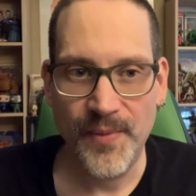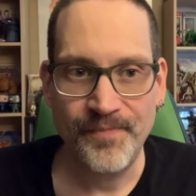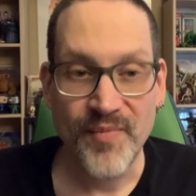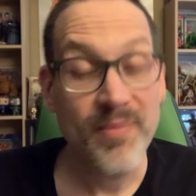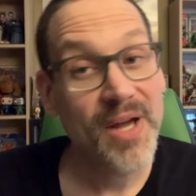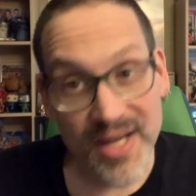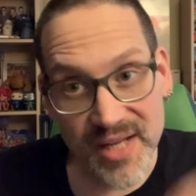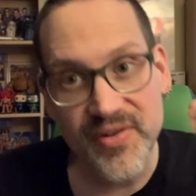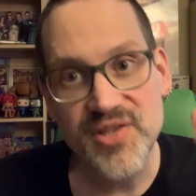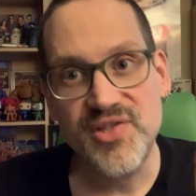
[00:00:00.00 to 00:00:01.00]
I'm not going
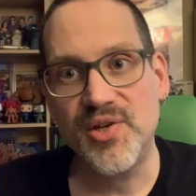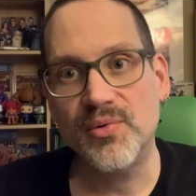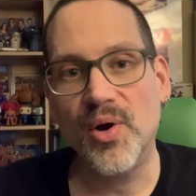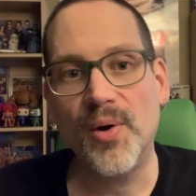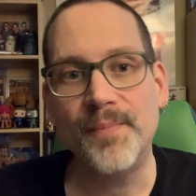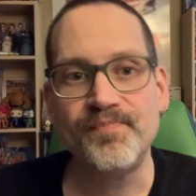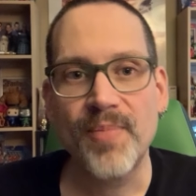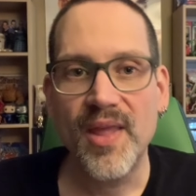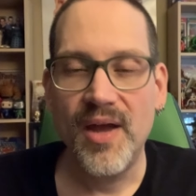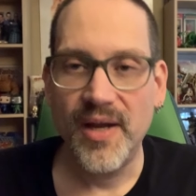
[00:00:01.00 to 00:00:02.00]
to give it a 0. I'll
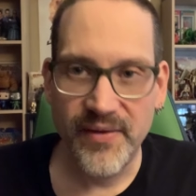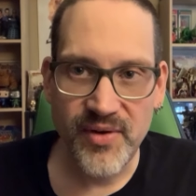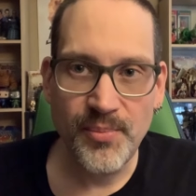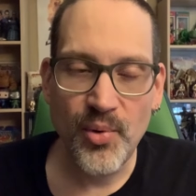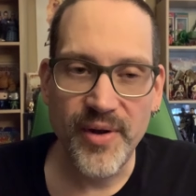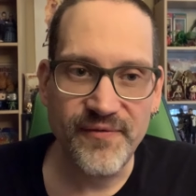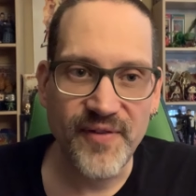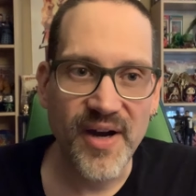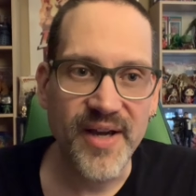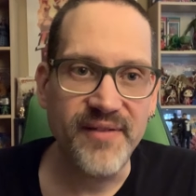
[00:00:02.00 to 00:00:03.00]
give it a
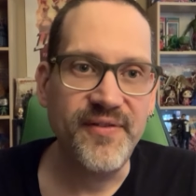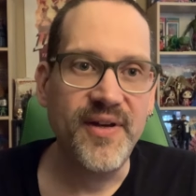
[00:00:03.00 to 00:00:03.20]
0.5.